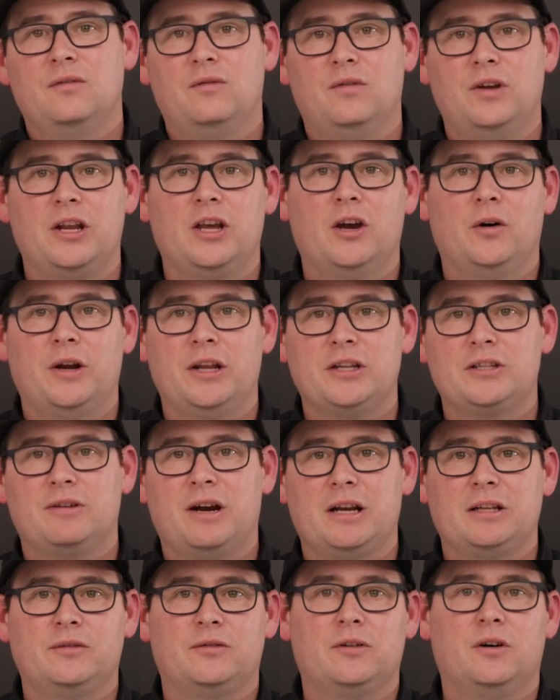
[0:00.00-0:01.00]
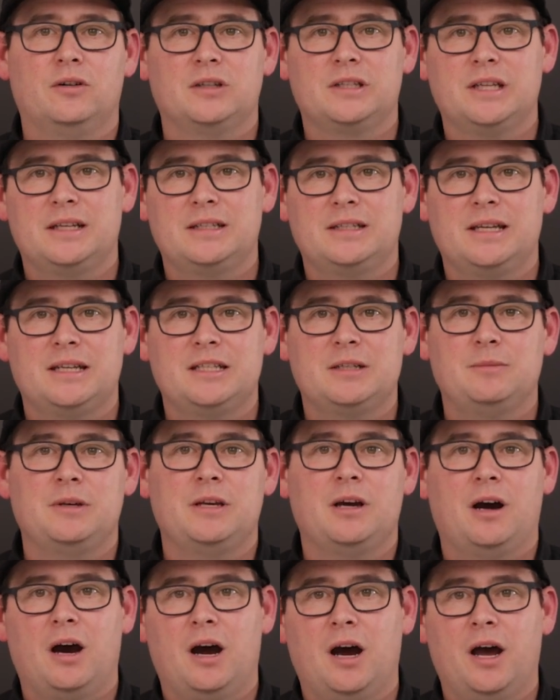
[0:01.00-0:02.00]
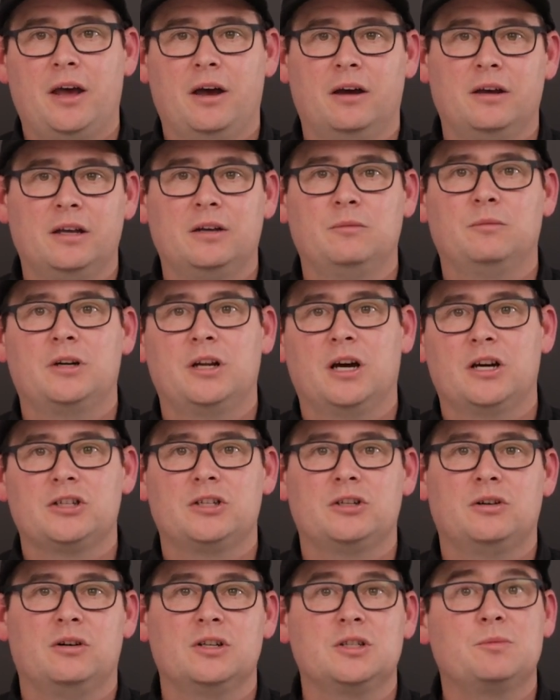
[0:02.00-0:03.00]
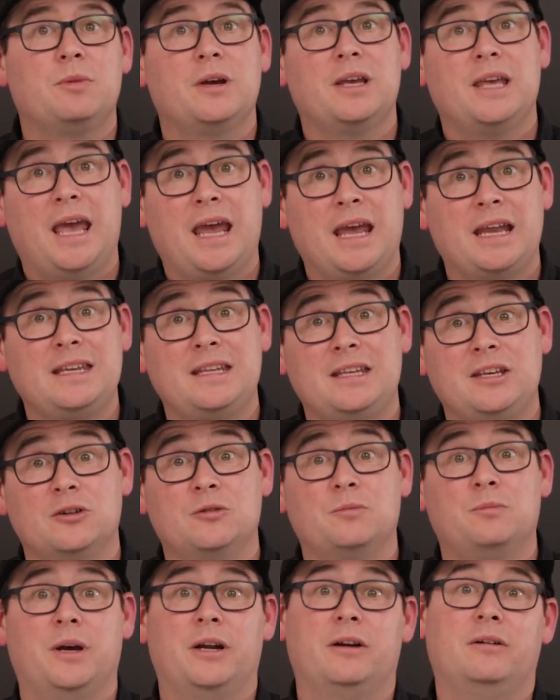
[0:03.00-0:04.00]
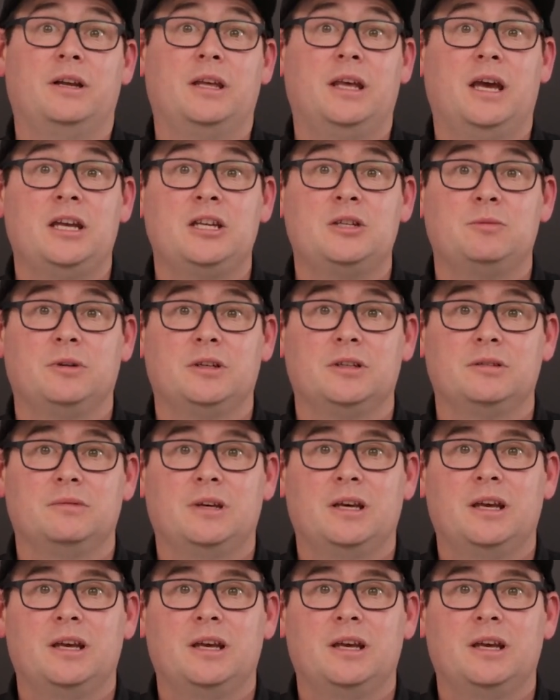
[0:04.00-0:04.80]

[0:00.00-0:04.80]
Video and interactive content tend to be higher in production costs, but can yield better engagement.